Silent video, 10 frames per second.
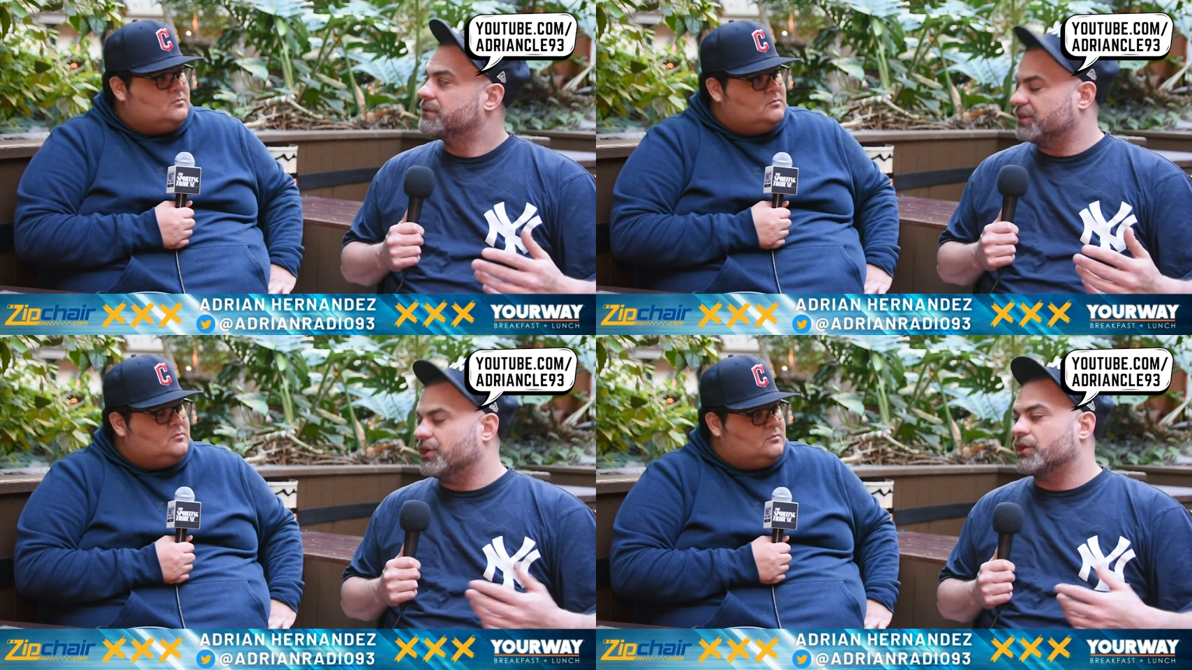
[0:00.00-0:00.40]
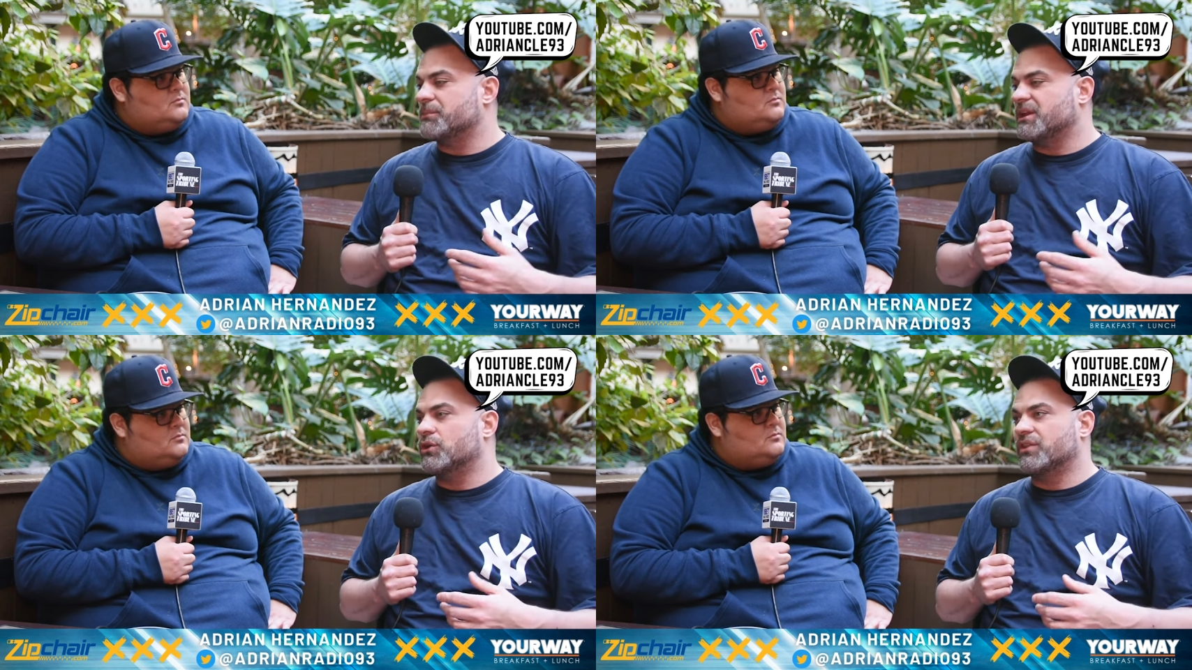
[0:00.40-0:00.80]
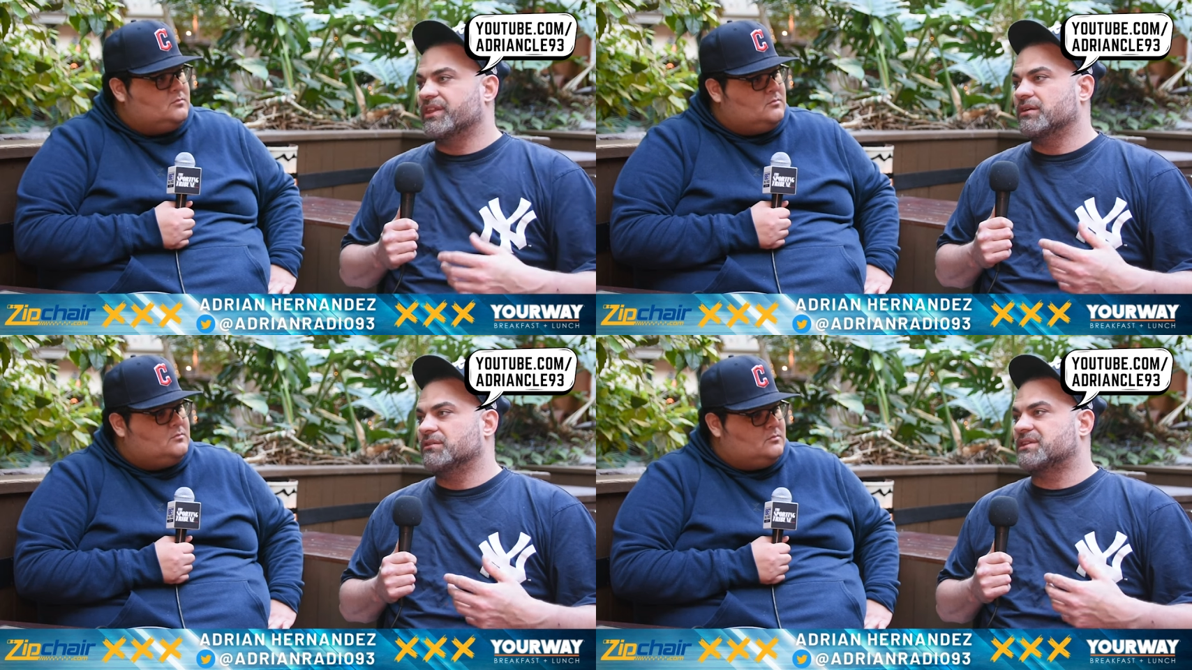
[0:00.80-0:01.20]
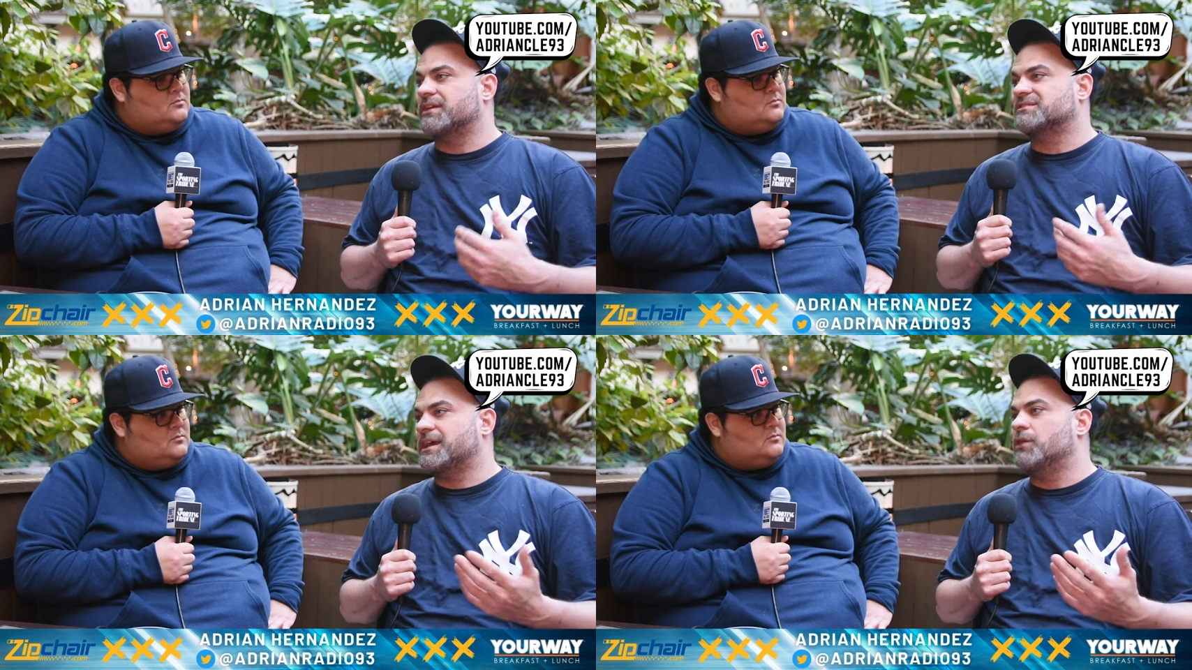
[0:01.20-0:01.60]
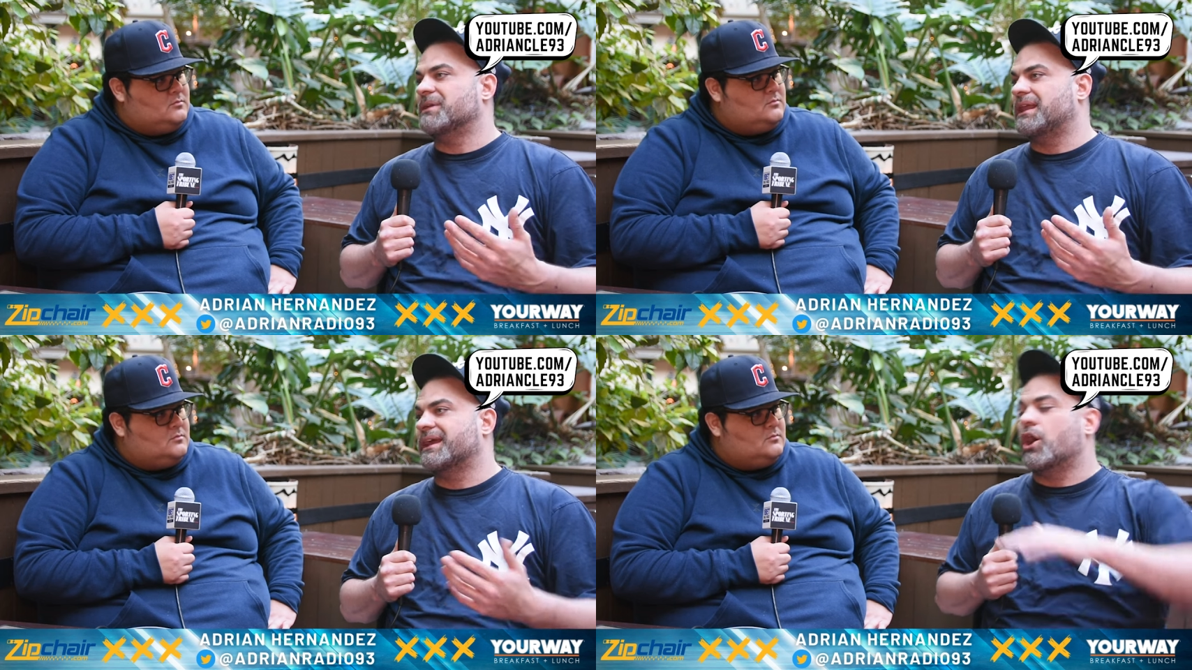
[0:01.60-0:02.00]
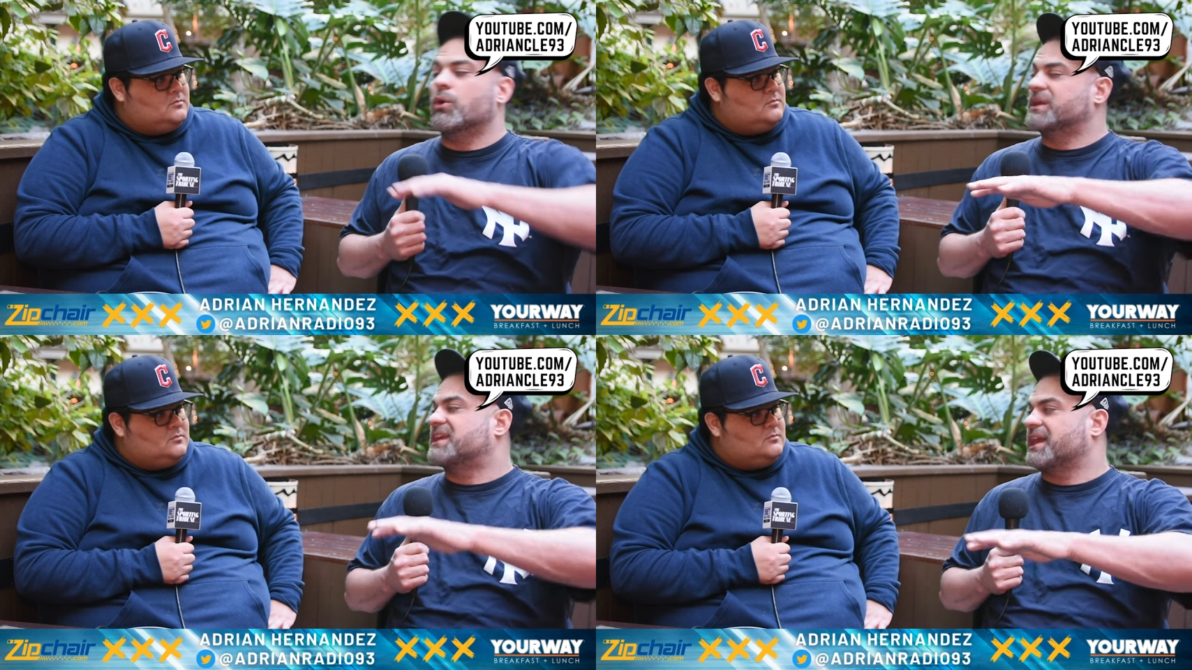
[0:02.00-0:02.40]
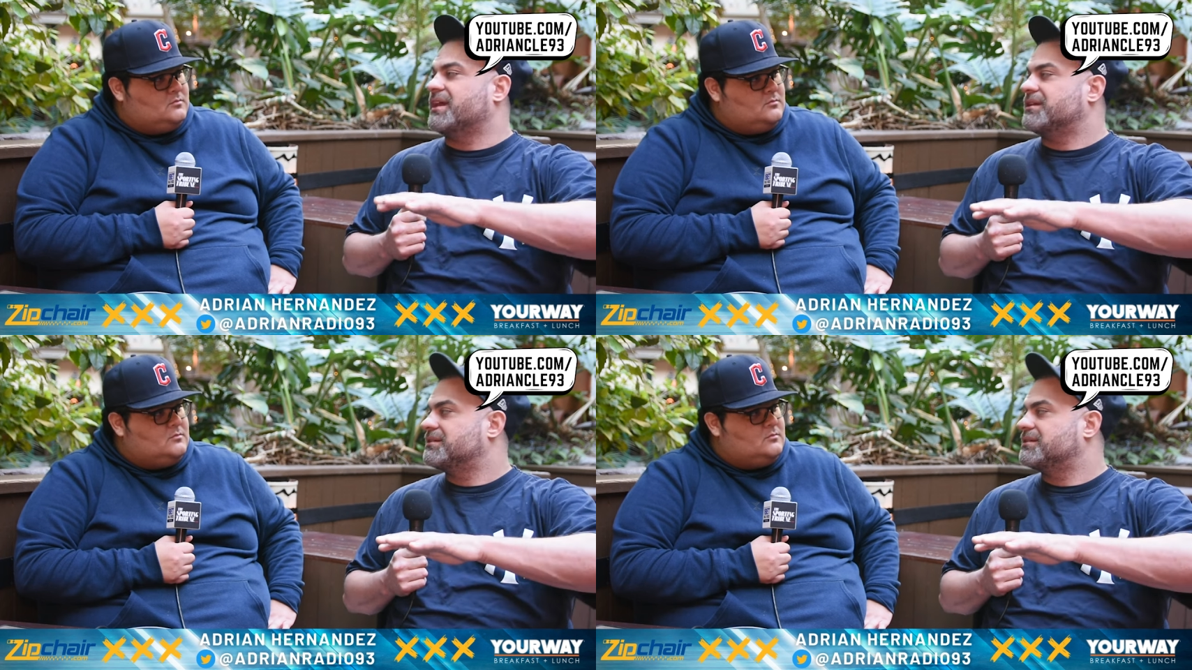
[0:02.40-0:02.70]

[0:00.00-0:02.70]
Speaker 1: You know what I mean? Or they'll they'll tell me like, oh, we can't